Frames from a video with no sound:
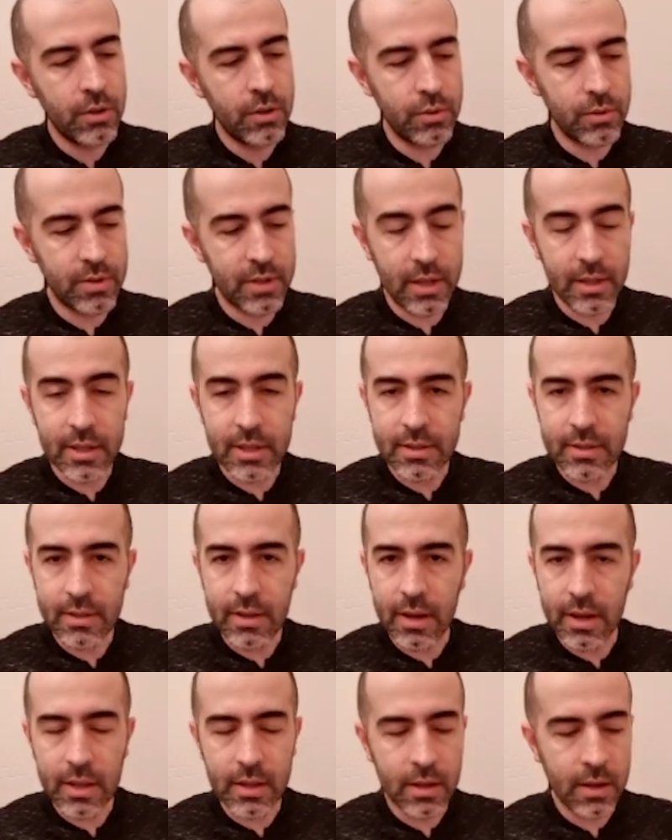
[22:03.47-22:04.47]
to
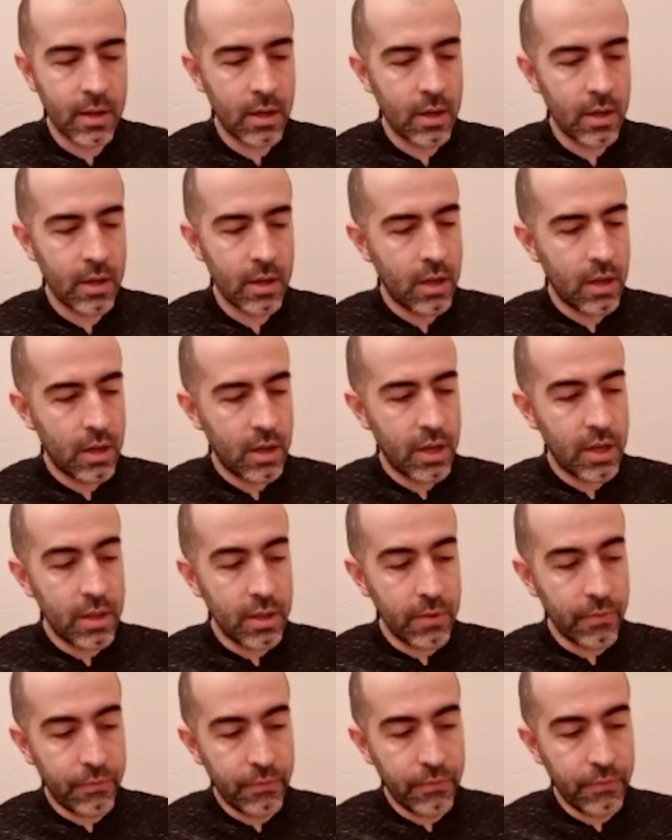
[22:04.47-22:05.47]
Celestia, and in
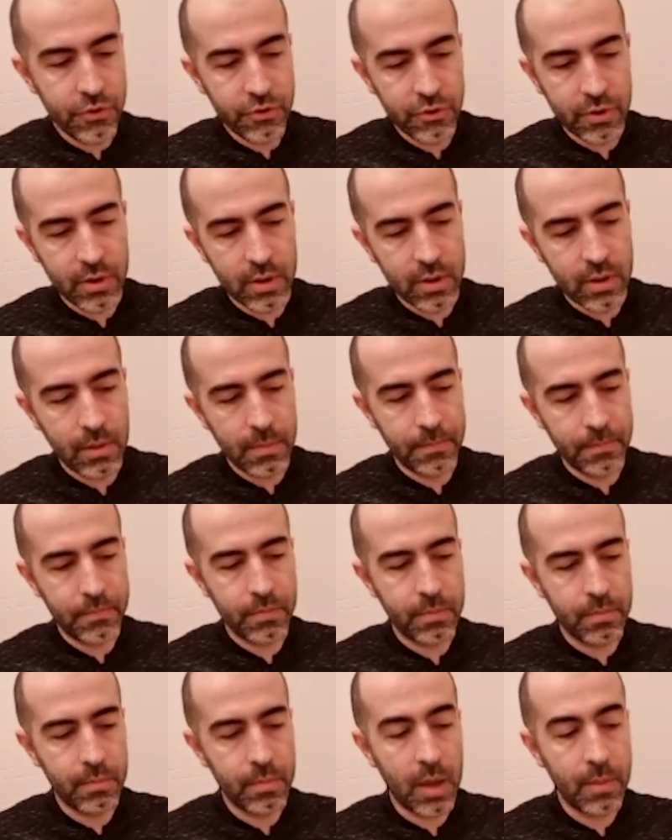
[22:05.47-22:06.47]
the future,
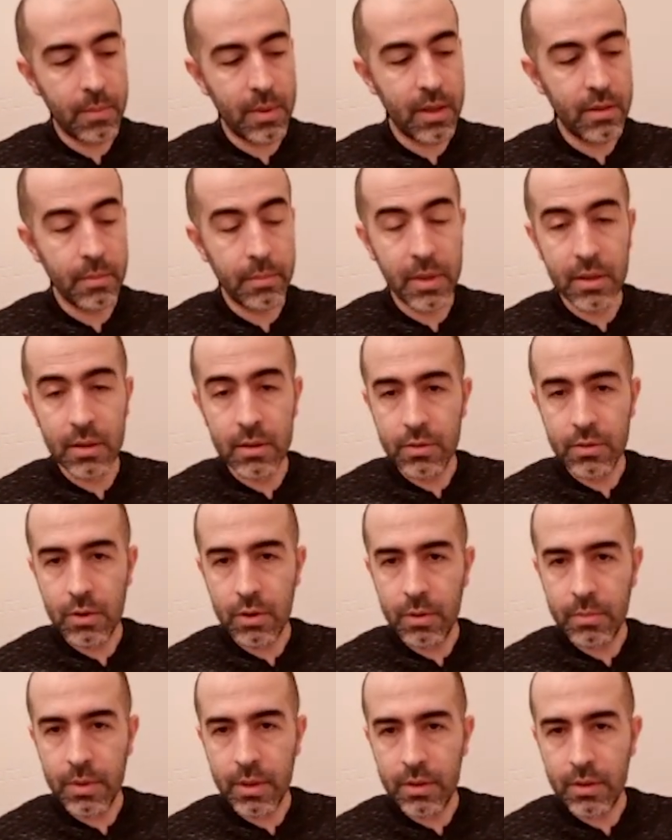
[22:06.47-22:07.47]
maybe in the middle
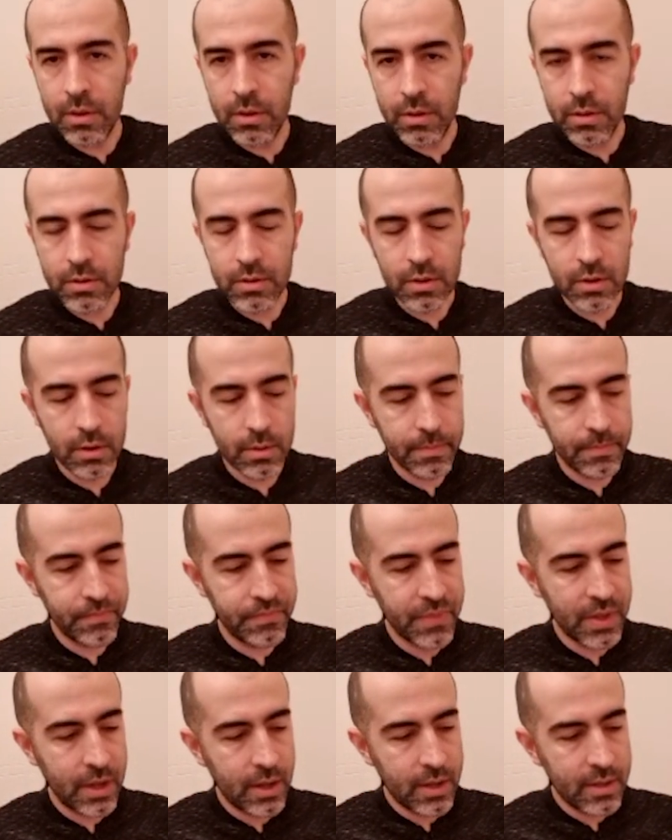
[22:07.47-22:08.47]
term, in the long term,
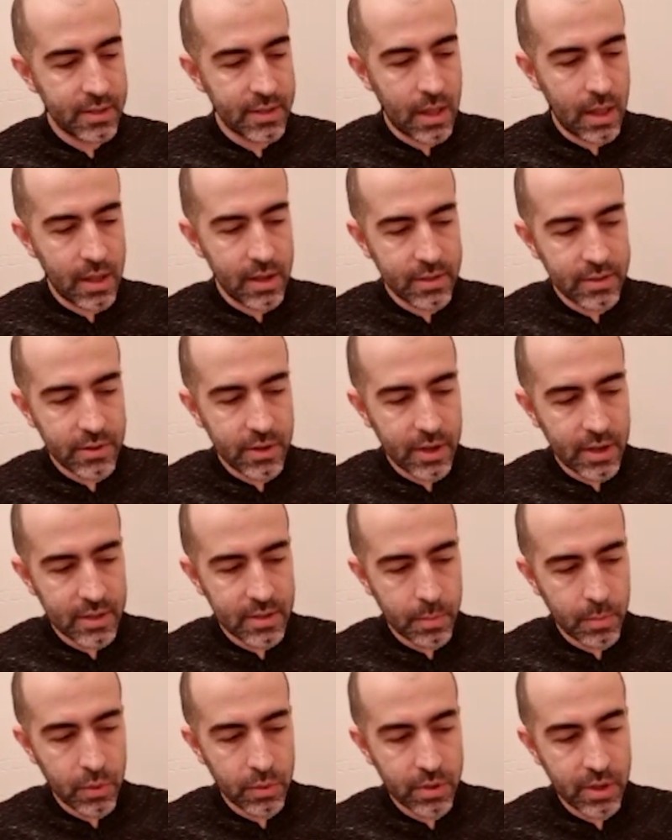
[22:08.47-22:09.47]
Celestia has
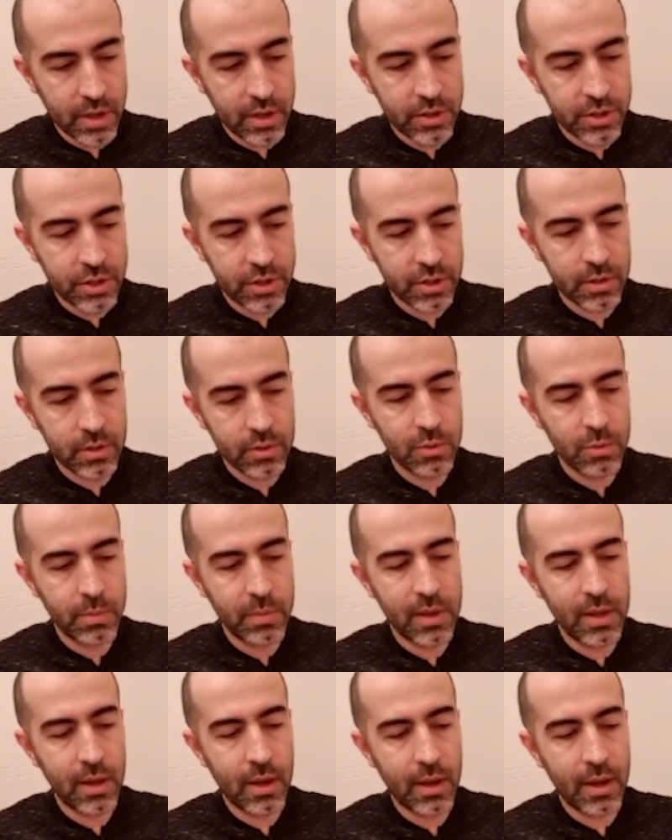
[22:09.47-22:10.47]
a potential to
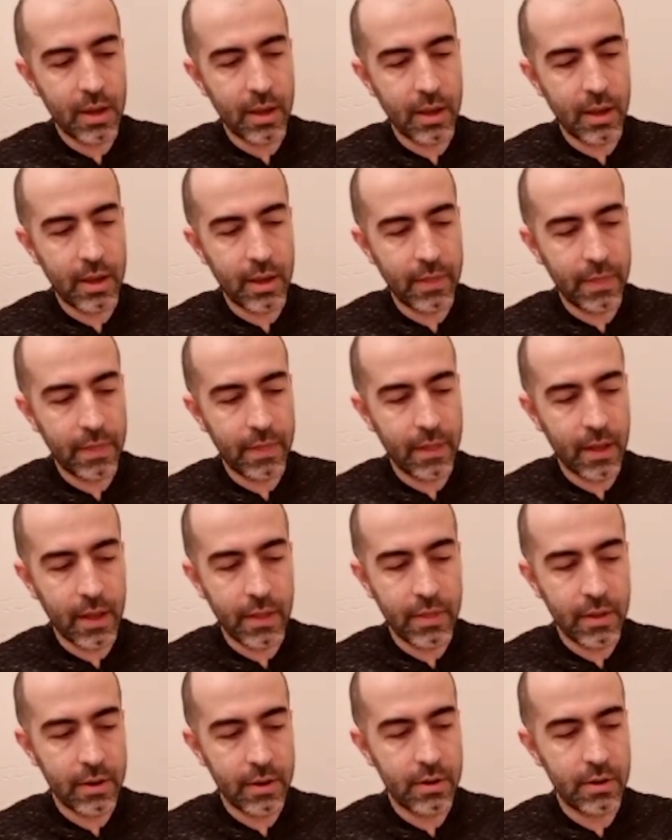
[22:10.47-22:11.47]
be
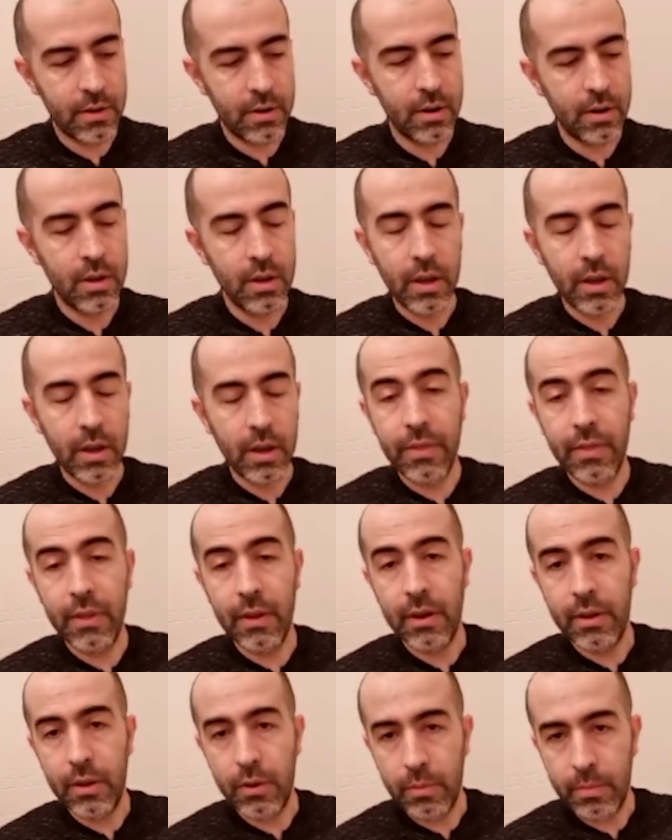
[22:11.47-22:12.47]
another
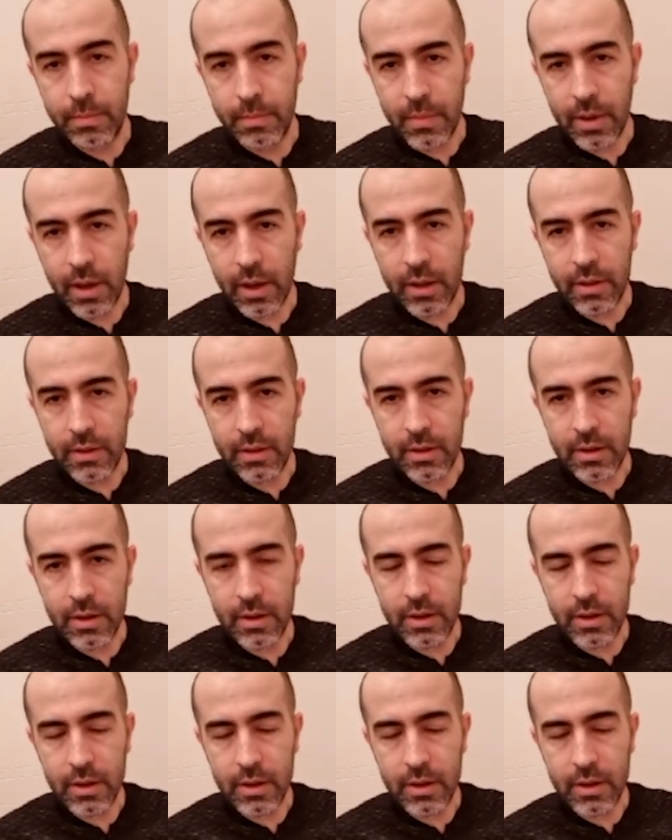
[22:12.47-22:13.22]
Ethereum, and